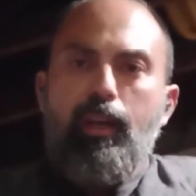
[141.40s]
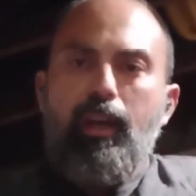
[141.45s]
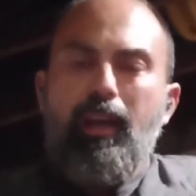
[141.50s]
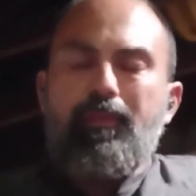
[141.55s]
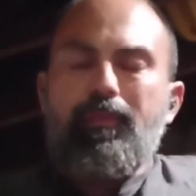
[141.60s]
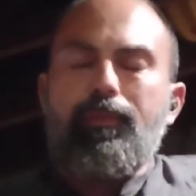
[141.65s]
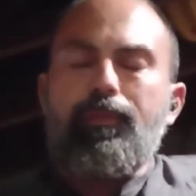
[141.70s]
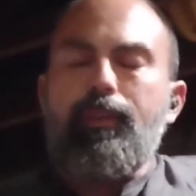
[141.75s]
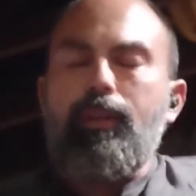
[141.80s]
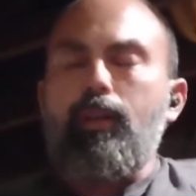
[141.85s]

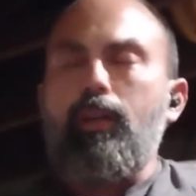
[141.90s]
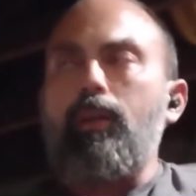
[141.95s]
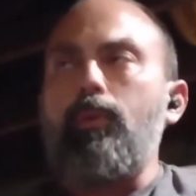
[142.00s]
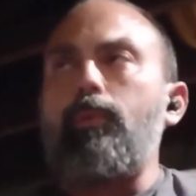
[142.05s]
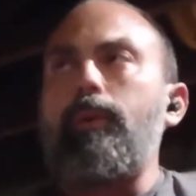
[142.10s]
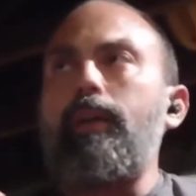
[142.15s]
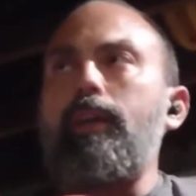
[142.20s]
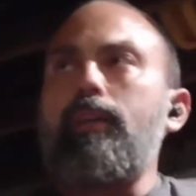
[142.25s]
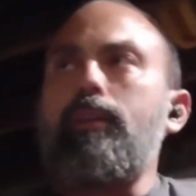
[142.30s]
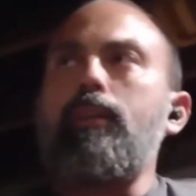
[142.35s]
have to figure out a
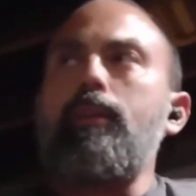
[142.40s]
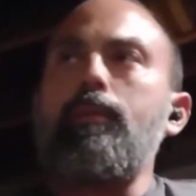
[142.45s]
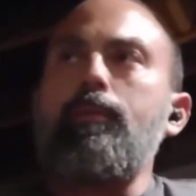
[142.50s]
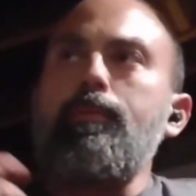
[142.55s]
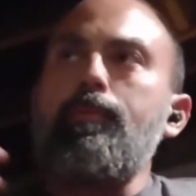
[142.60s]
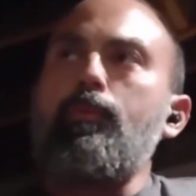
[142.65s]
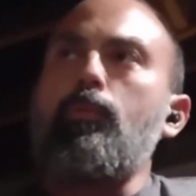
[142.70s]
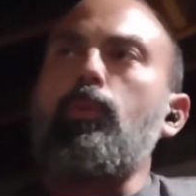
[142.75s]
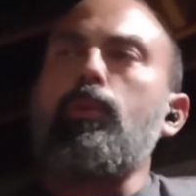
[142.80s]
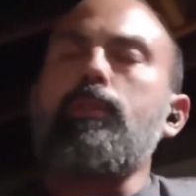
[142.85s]
way I
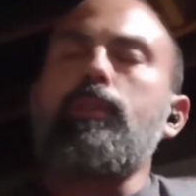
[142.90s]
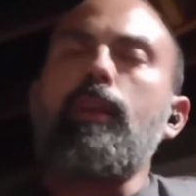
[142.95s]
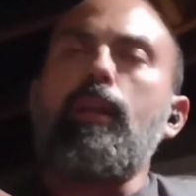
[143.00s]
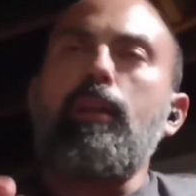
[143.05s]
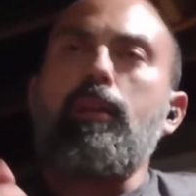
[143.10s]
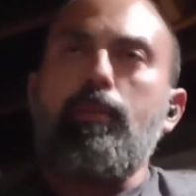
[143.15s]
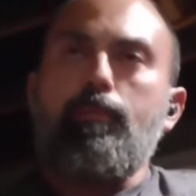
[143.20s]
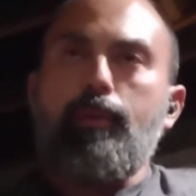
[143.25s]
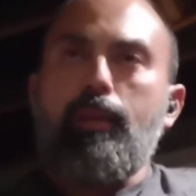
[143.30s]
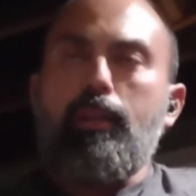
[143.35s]
can work that
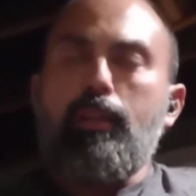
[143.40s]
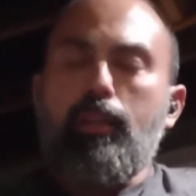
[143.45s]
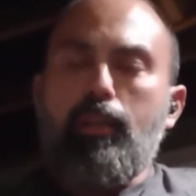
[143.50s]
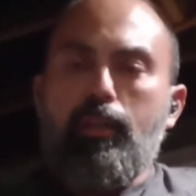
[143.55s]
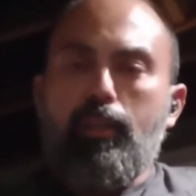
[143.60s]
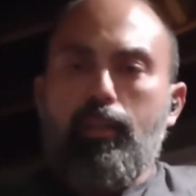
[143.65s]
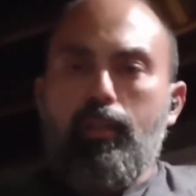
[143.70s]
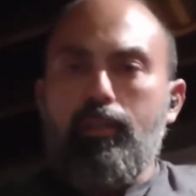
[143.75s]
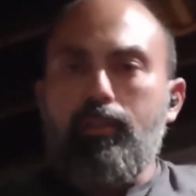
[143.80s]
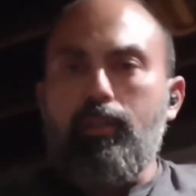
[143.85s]
into my day
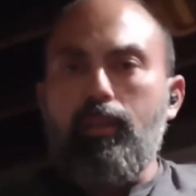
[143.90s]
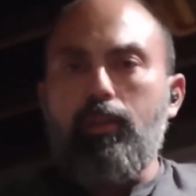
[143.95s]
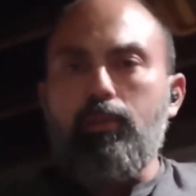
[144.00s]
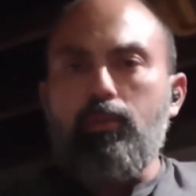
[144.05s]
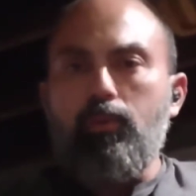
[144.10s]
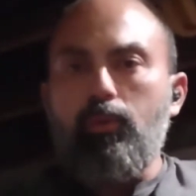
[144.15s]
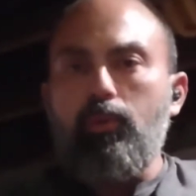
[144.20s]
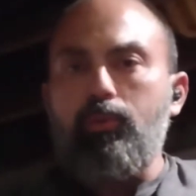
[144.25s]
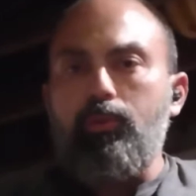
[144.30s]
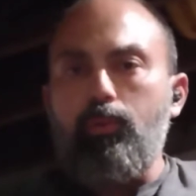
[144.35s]
to day
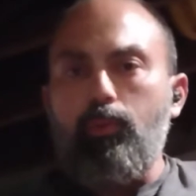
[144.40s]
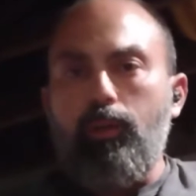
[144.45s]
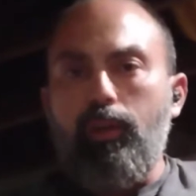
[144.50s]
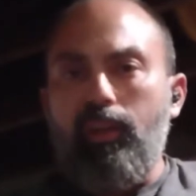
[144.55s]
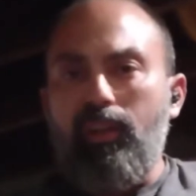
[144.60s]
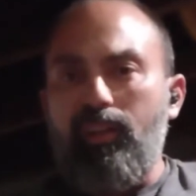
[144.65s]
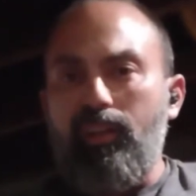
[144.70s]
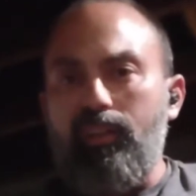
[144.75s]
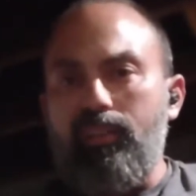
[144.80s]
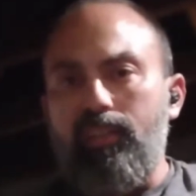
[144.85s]
schedule to
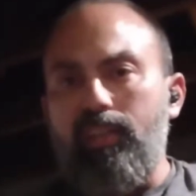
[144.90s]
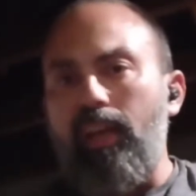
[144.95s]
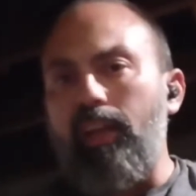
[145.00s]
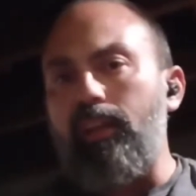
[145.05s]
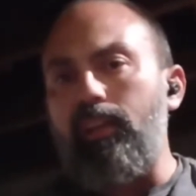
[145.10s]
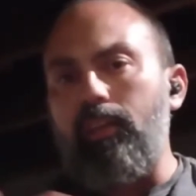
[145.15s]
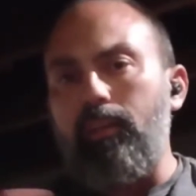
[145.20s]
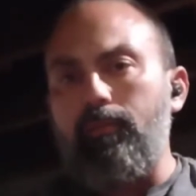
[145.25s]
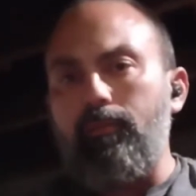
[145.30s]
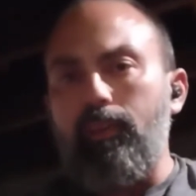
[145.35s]
where it's not
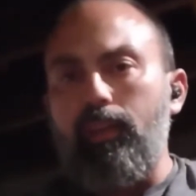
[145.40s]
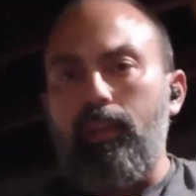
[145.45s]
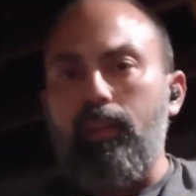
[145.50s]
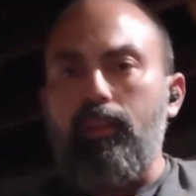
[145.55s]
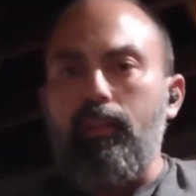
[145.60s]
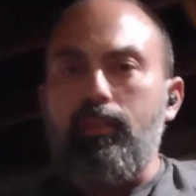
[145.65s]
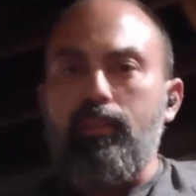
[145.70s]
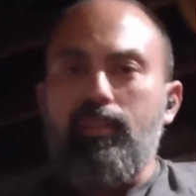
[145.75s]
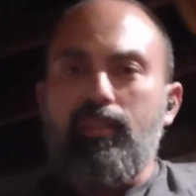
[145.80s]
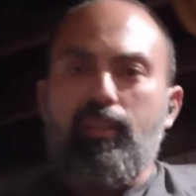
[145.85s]
an
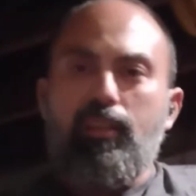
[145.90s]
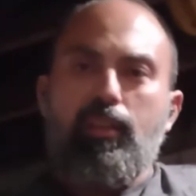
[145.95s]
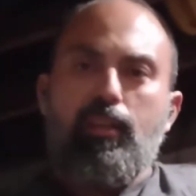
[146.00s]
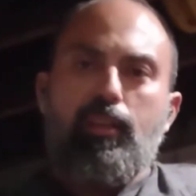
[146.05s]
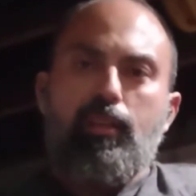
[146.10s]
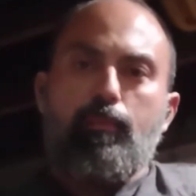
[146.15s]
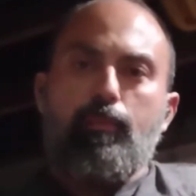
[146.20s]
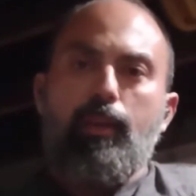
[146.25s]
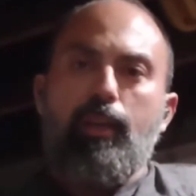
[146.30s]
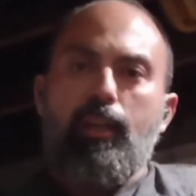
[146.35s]
inconvenience and I
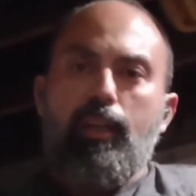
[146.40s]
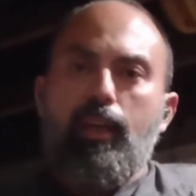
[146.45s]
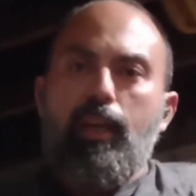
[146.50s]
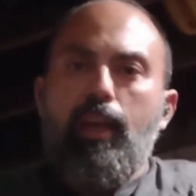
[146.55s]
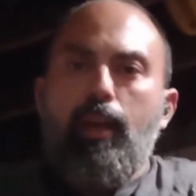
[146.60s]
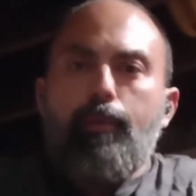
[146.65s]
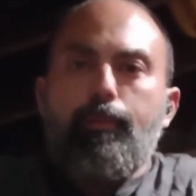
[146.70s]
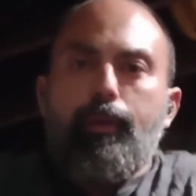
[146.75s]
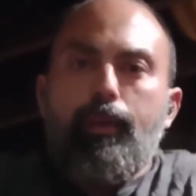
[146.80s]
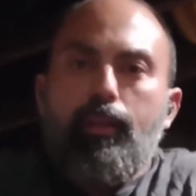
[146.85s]
can make it a
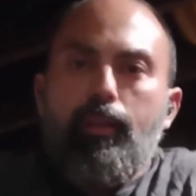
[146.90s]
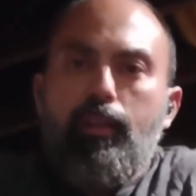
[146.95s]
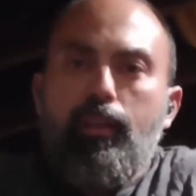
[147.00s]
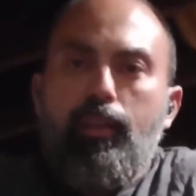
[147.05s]
habit.